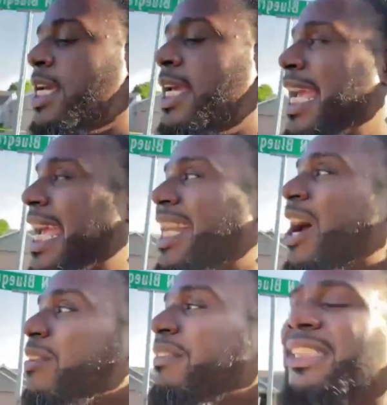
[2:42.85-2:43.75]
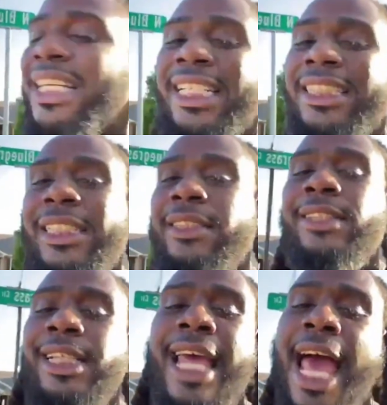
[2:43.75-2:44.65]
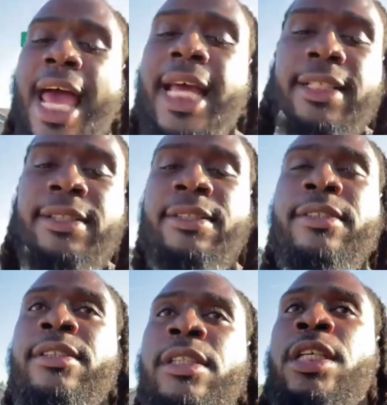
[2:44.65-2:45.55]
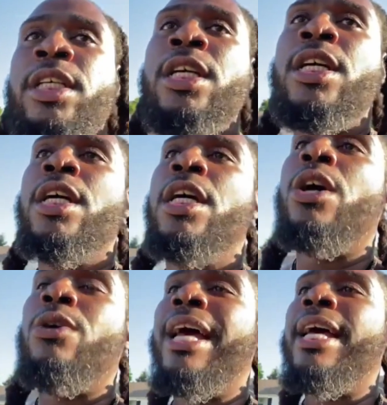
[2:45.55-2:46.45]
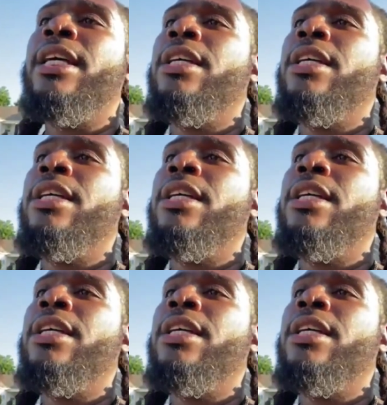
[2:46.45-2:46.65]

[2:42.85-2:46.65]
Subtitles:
And all of a sudden he died. Okay.